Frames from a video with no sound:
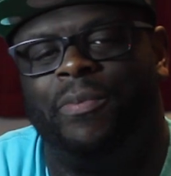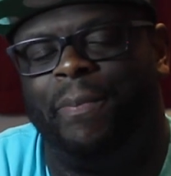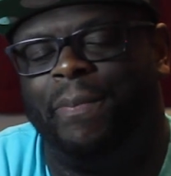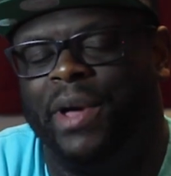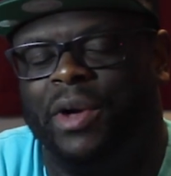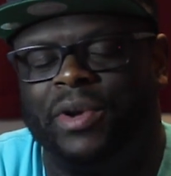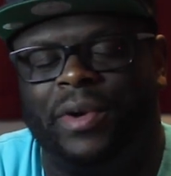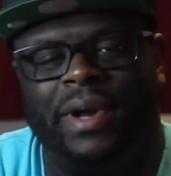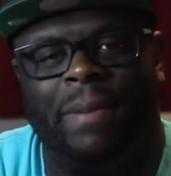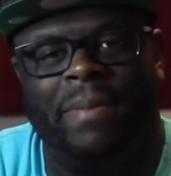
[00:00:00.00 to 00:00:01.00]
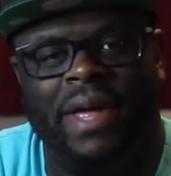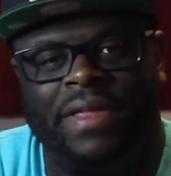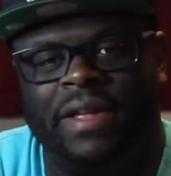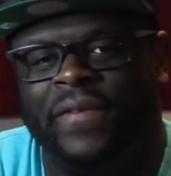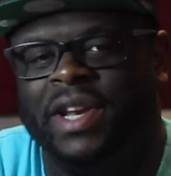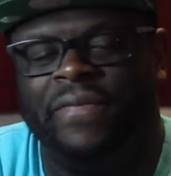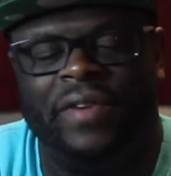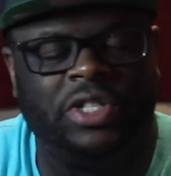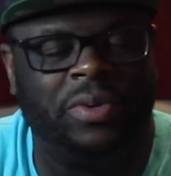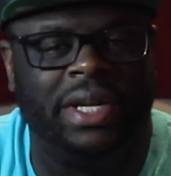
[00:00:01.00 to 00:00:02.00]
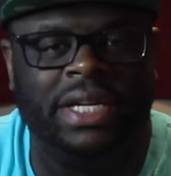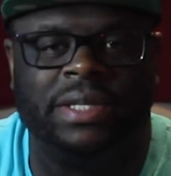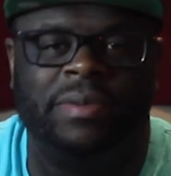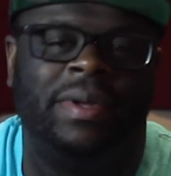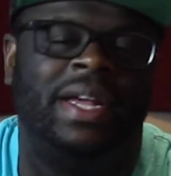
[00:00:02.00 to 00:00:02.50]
built on the myth of individualism